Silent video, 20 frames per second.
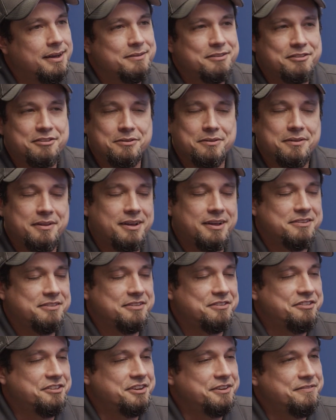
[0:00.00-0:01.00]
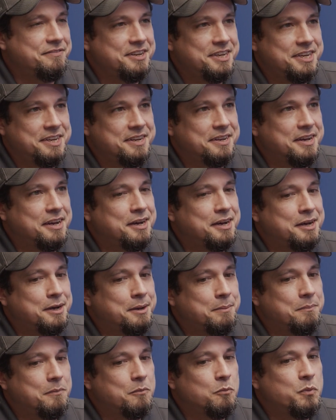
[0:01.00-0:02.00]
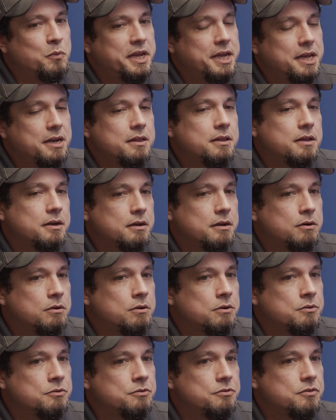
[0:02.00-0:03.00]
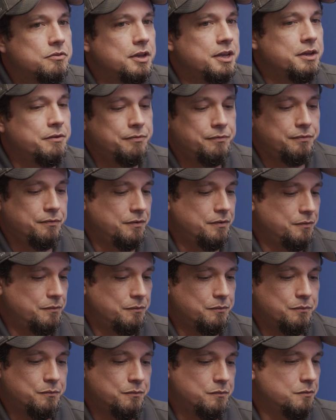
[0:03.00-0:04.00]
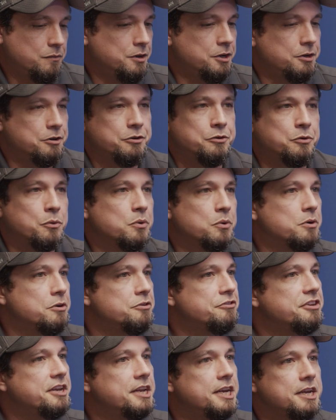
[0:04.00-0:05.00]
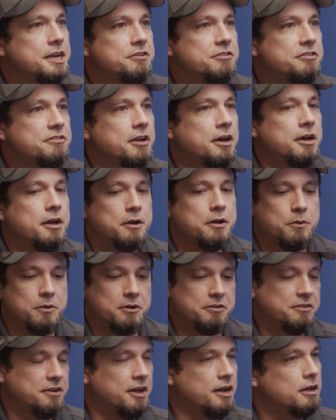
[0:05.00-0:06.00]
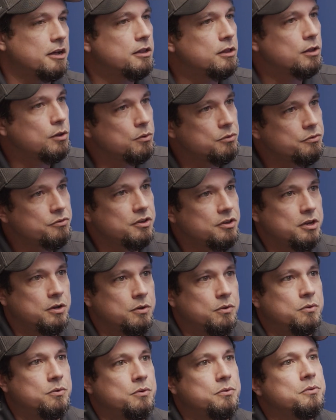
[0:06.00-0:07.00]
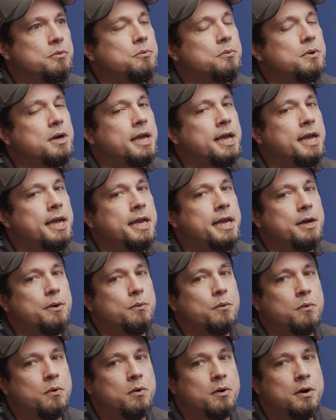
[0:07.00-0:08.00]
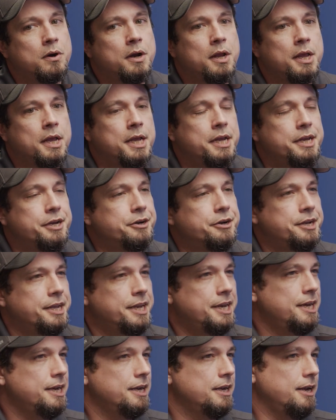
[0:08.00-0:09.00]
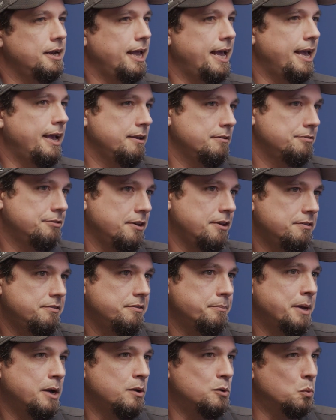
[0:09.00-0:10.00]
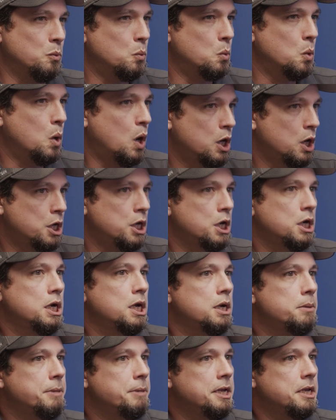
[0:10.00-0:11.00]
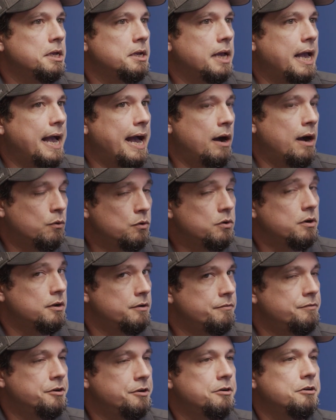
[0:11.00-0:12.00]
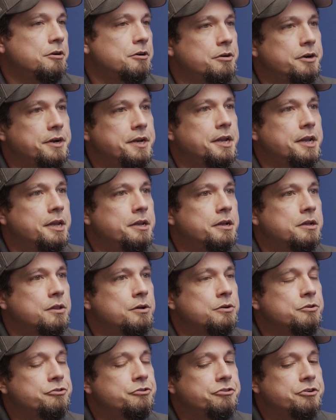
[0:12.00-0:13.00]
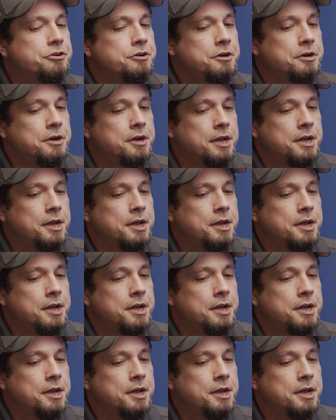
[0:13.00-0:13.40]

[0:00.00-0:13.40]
So lots of shifting. We get a lot of calls if your door's getting stuck, or it's not closing all the way, or you're getting an excess amount of water coming out of your current enclosure.